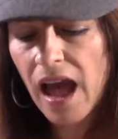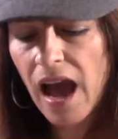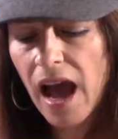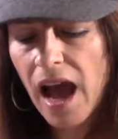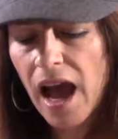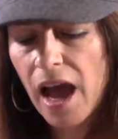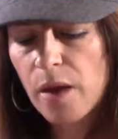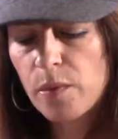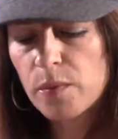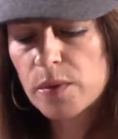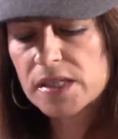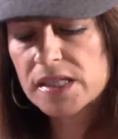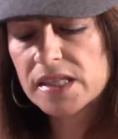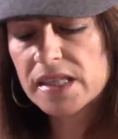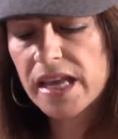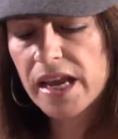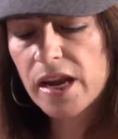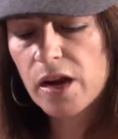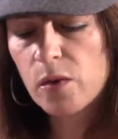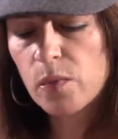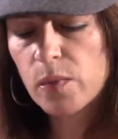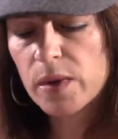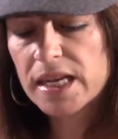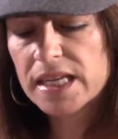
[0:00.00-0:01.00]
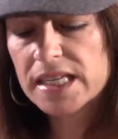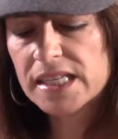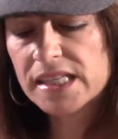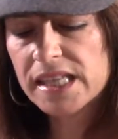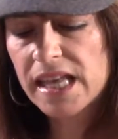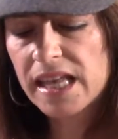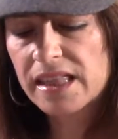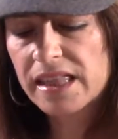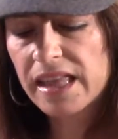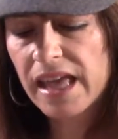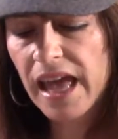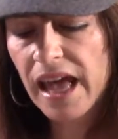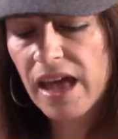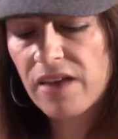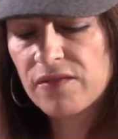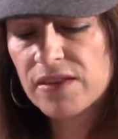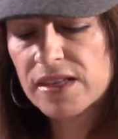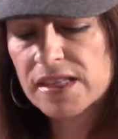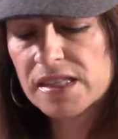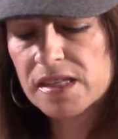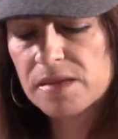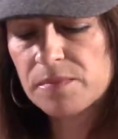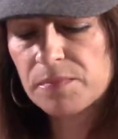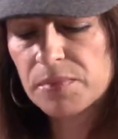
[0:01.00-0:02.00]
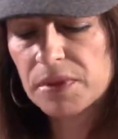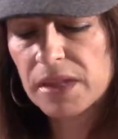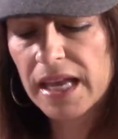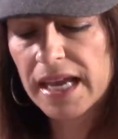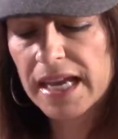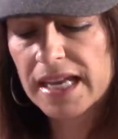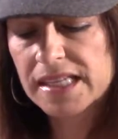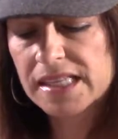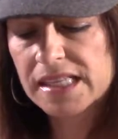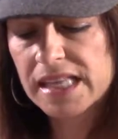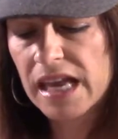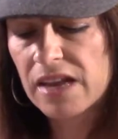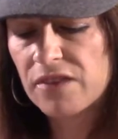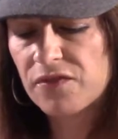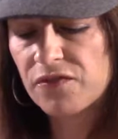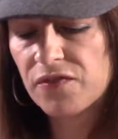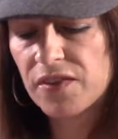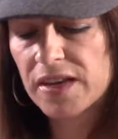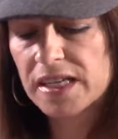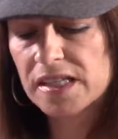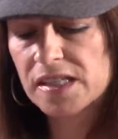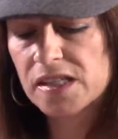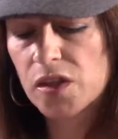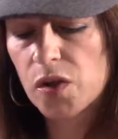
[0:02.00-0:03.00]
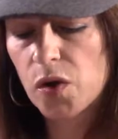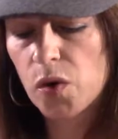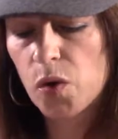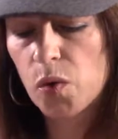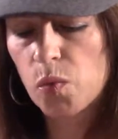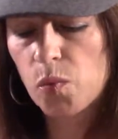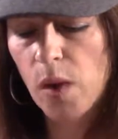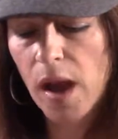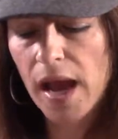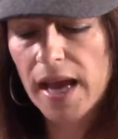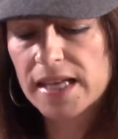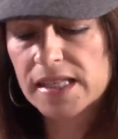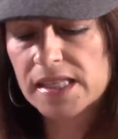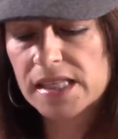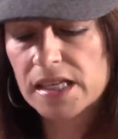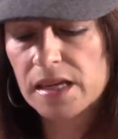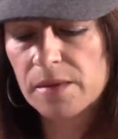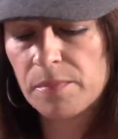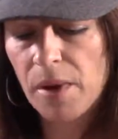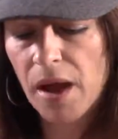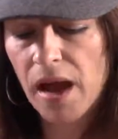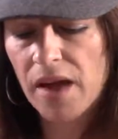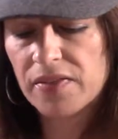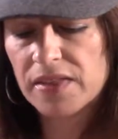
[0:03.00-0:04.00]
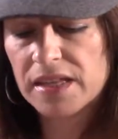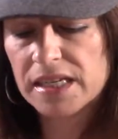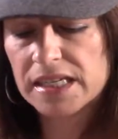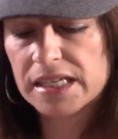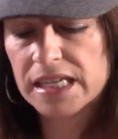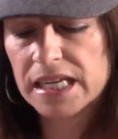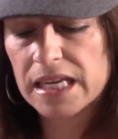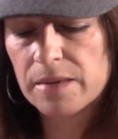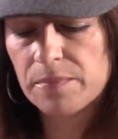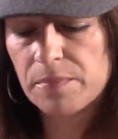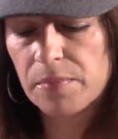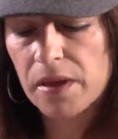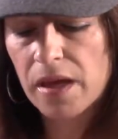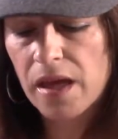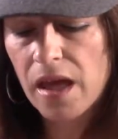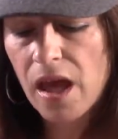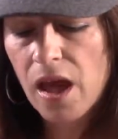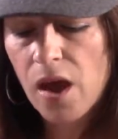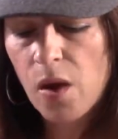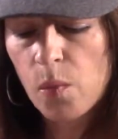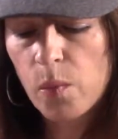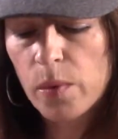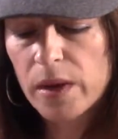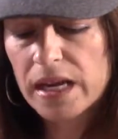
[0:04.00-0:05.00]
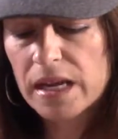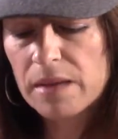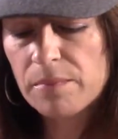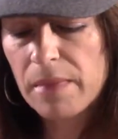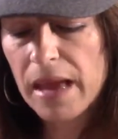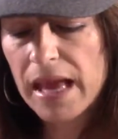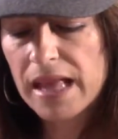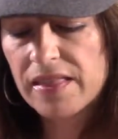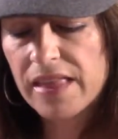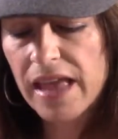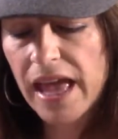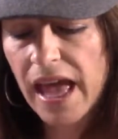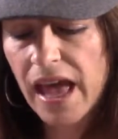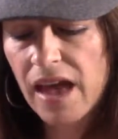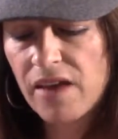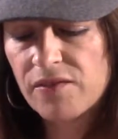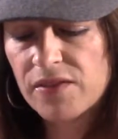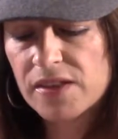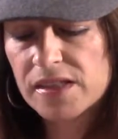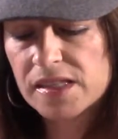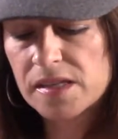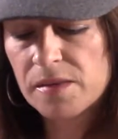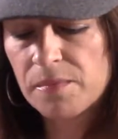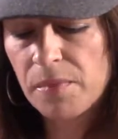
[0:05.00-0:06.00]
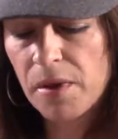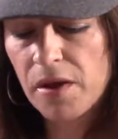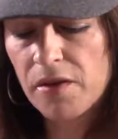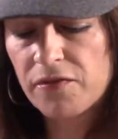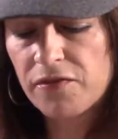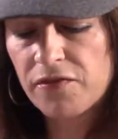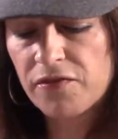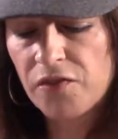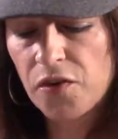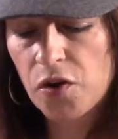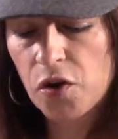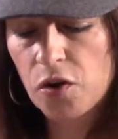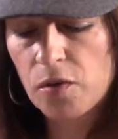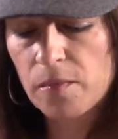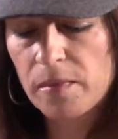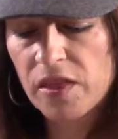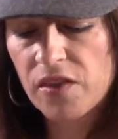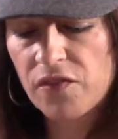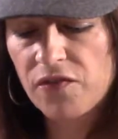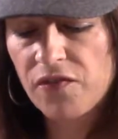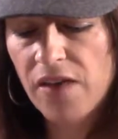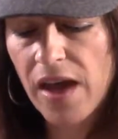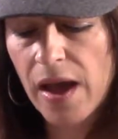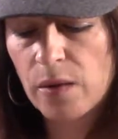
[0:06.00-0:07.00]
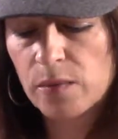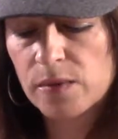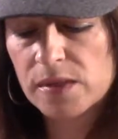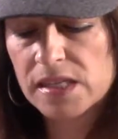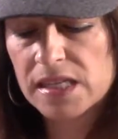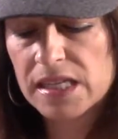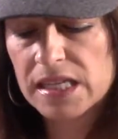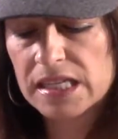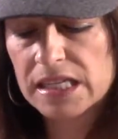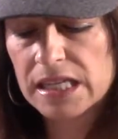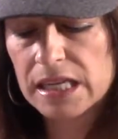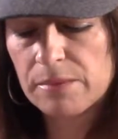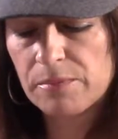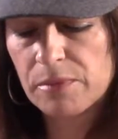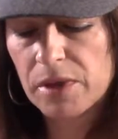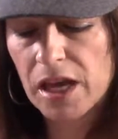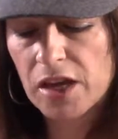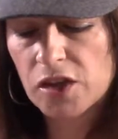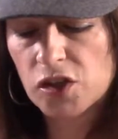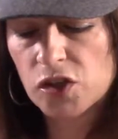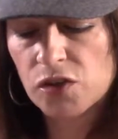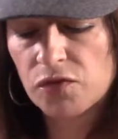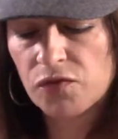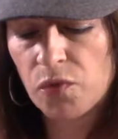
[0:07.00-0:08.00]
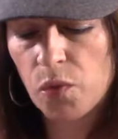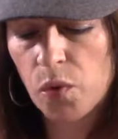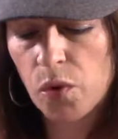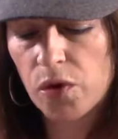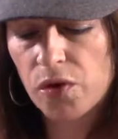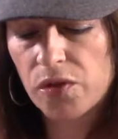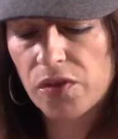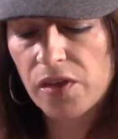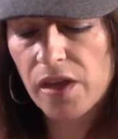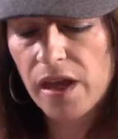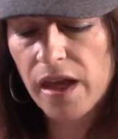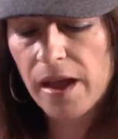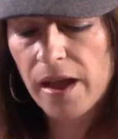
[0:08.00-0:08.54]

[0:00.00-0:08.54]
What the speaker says: I was there when he set the heavens in place and fixed the horizon upon the deep, when he made the heavens above firm and the fountains of the deep gushed forth.